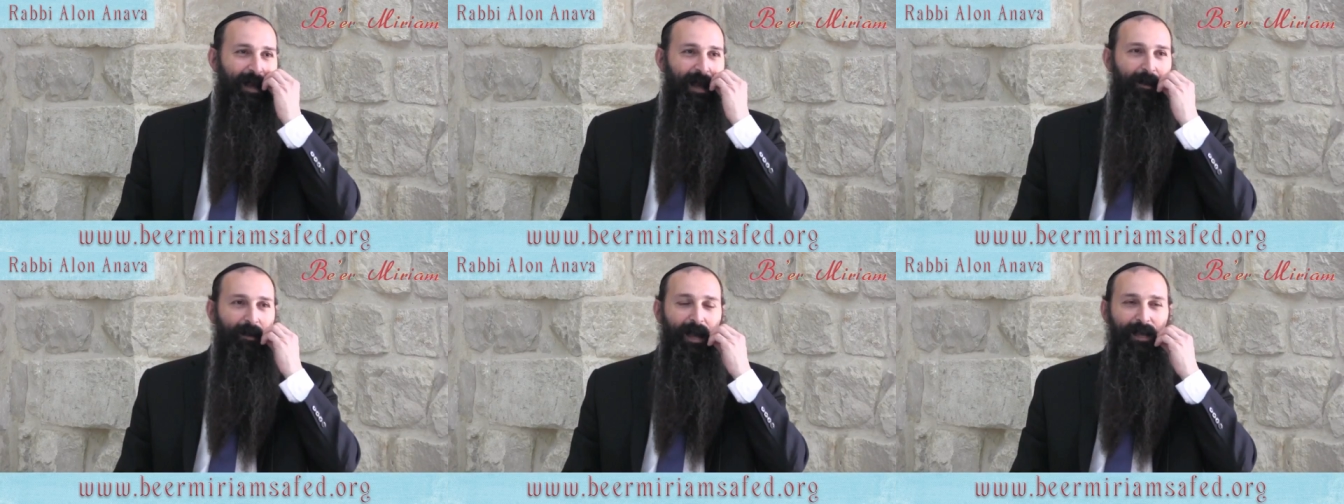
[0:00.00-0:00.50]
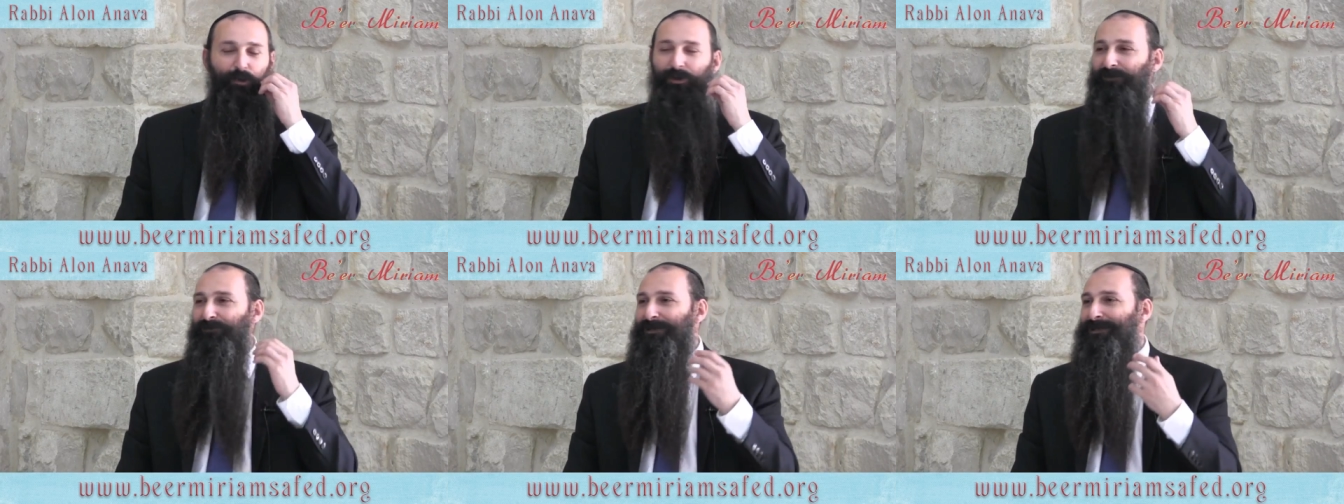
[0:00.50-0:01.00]
Uh, I
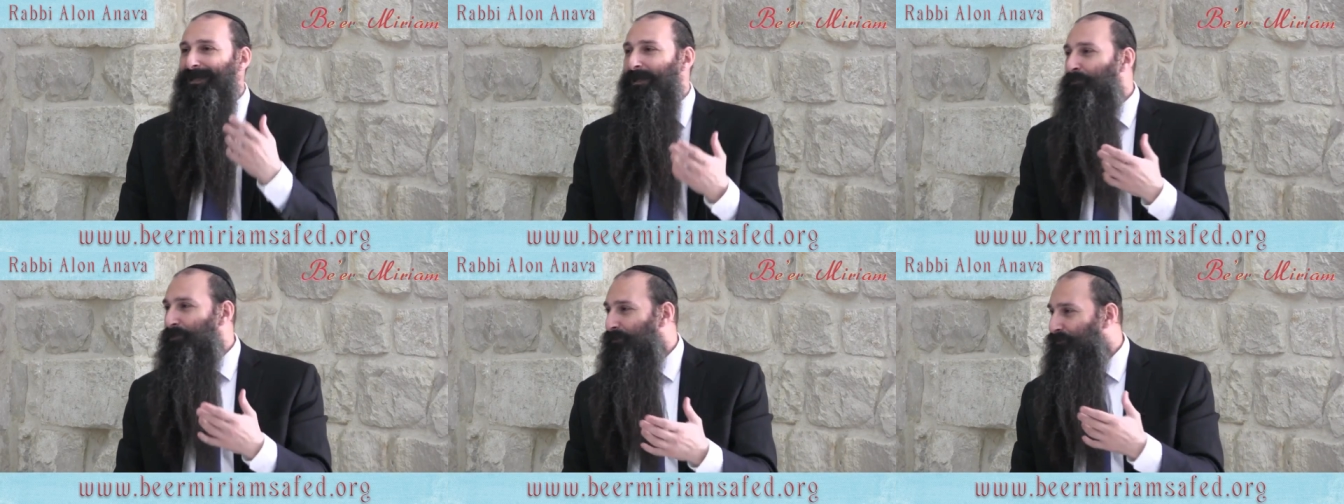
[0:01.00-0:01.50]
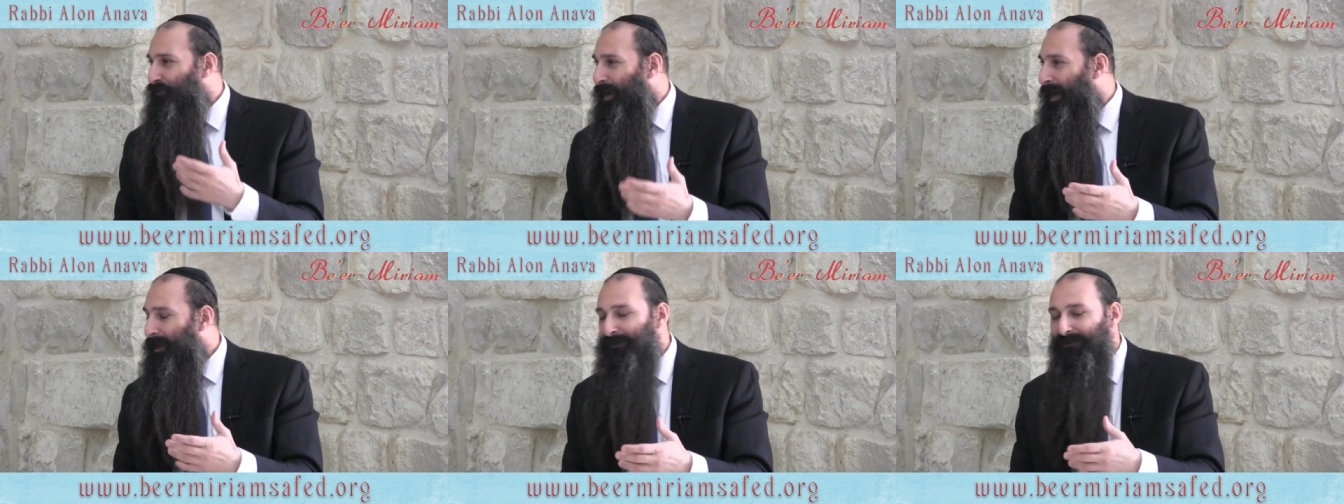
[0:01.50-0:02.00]
couldn't even sleep on the
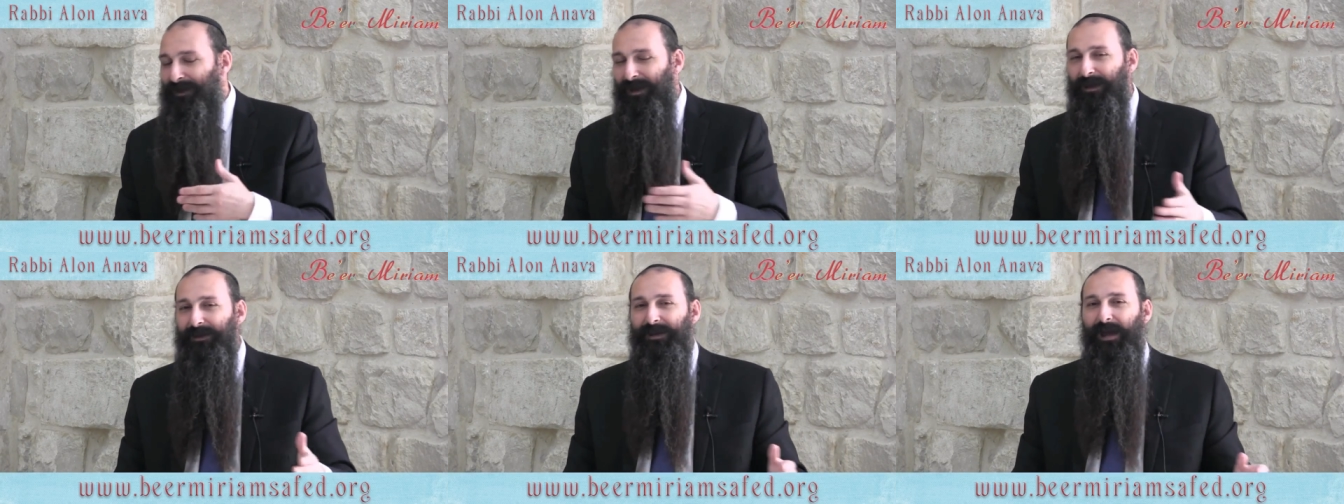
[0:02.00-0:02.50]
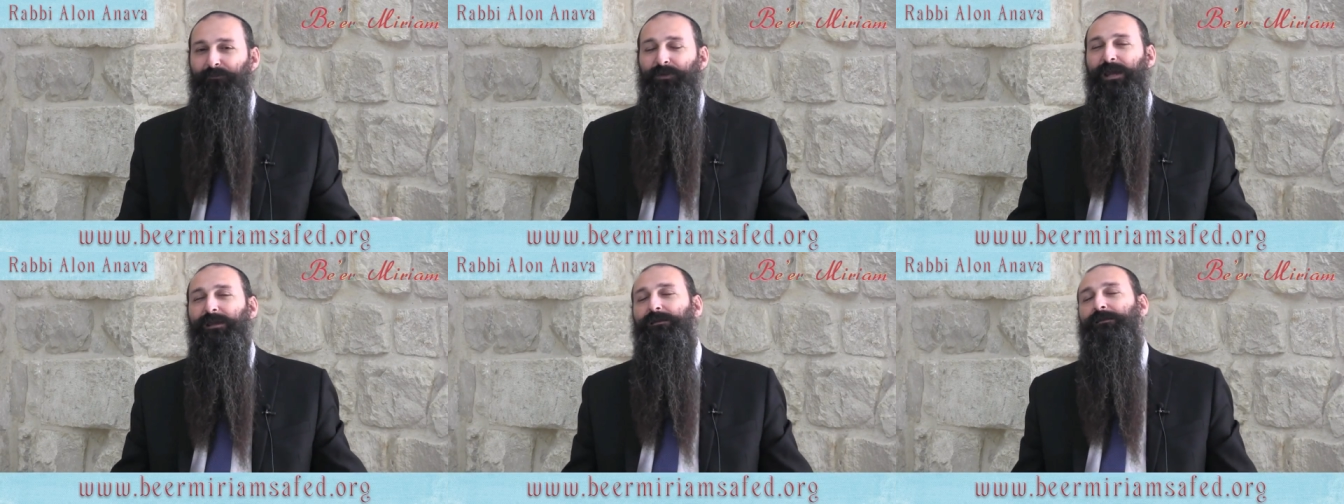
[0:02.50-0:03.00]
flight, and I'm
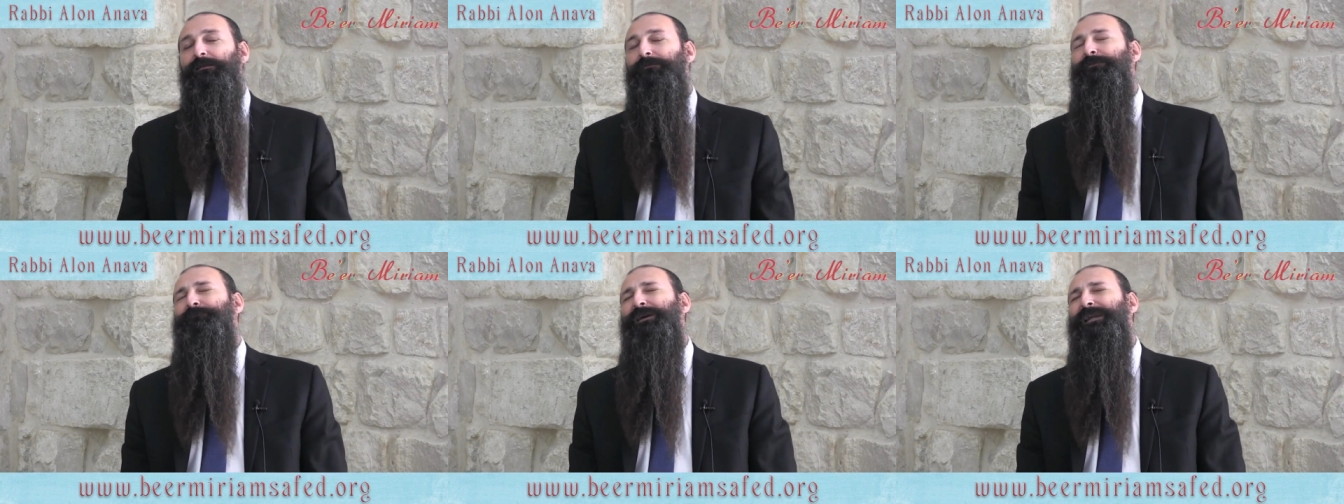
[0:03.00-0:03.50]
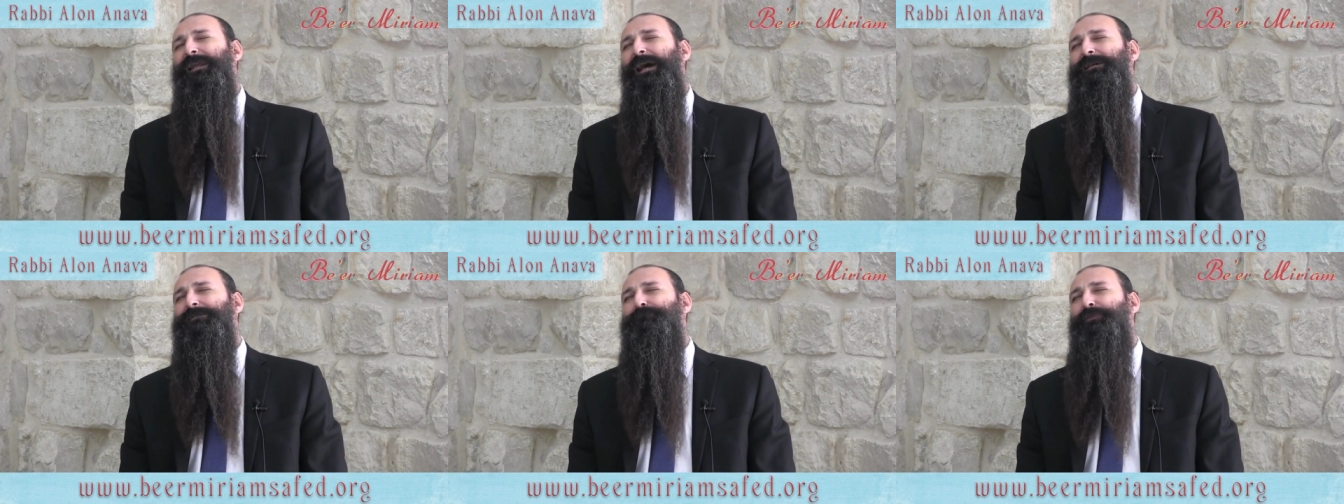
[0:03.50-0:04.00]
like in my
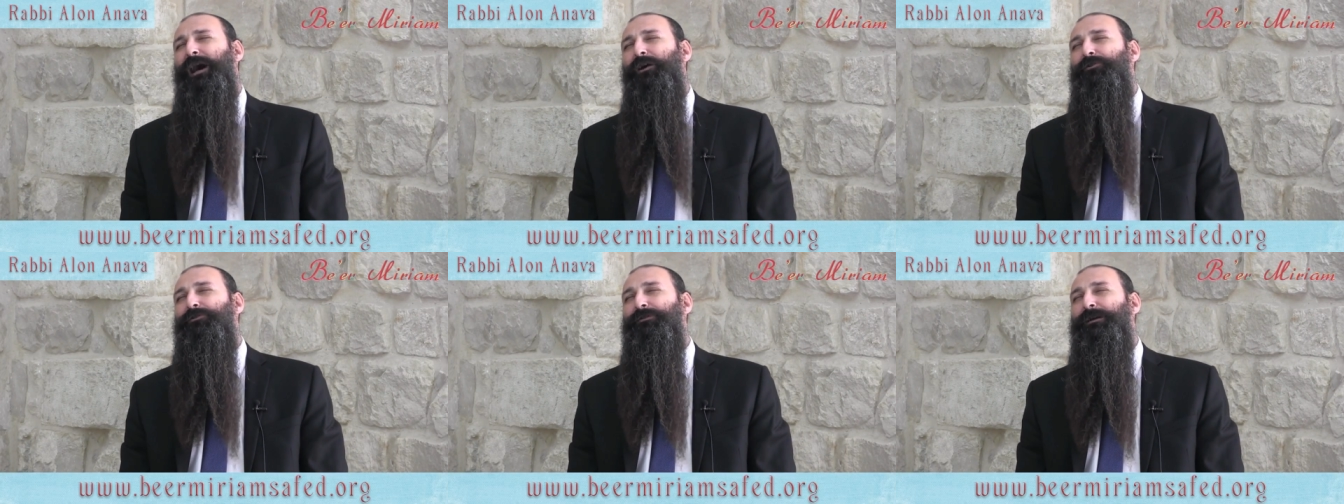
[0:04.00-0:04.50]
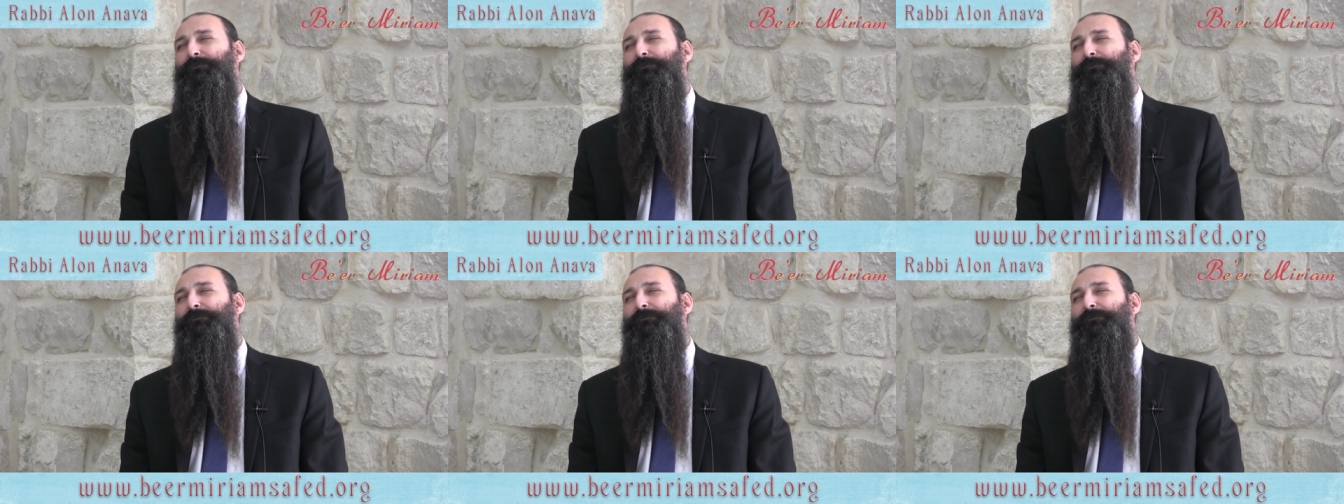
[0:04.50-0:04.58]
last hour.